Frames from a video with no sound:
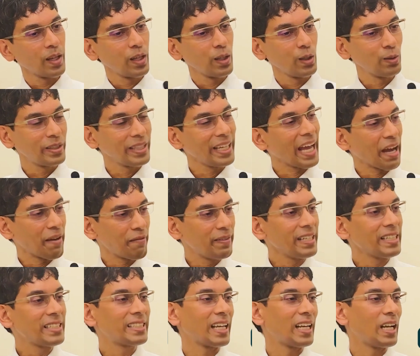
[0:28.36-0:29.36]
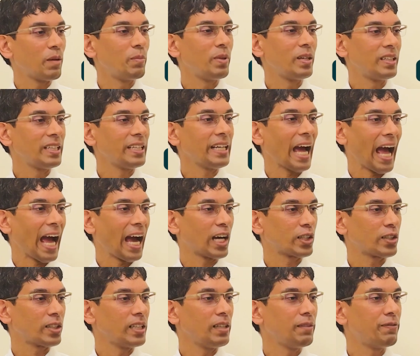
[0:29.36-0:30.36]
You see, every celebrity
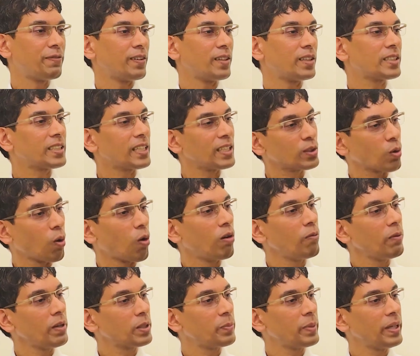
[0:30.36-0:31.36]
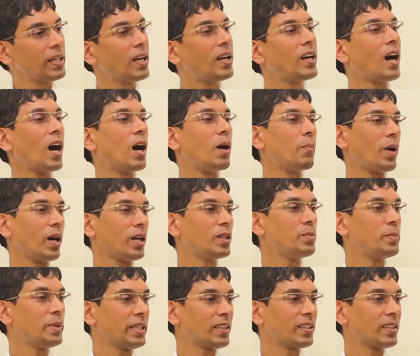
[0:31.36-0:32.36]
actually first has always been an Aam Aadmi.